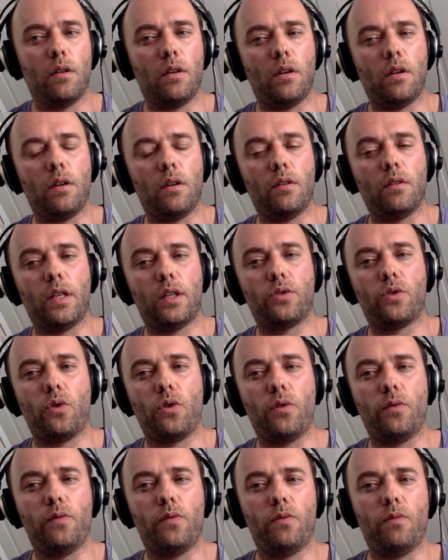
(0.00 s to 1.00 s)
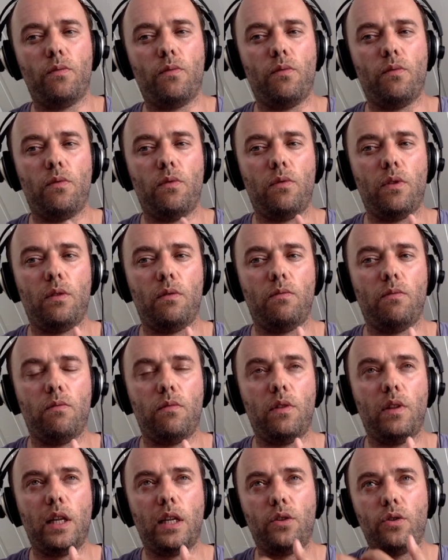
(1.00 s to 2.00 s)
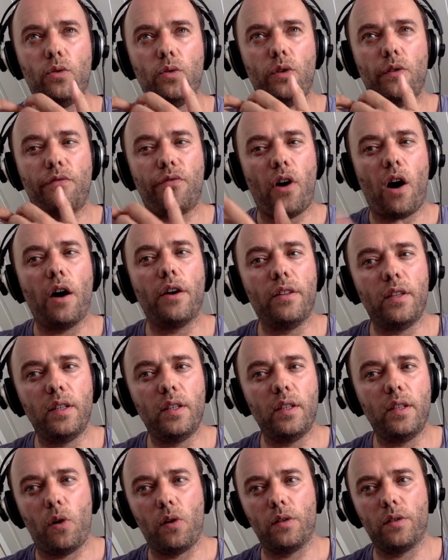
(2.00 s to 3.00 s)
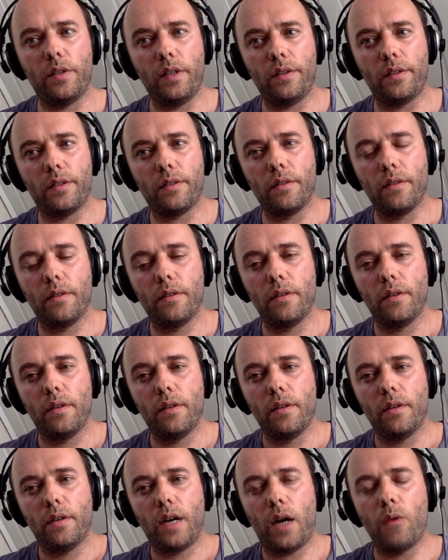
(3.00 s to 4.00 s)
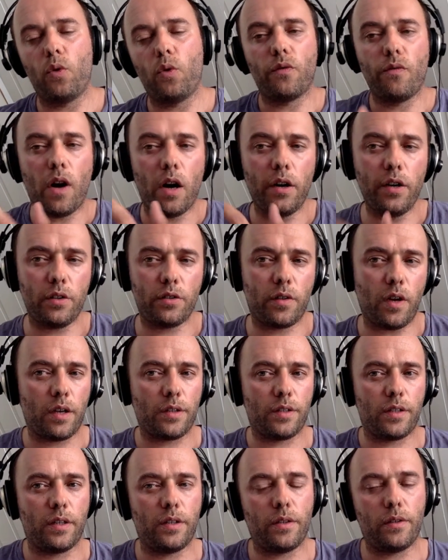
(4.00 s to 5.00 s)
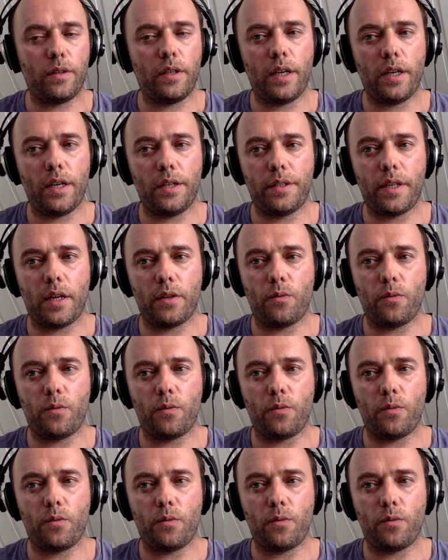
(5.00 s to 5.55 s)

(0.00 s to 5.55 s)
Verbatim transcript: uh, that sort of lets you define these policies. And what Varnish does in, is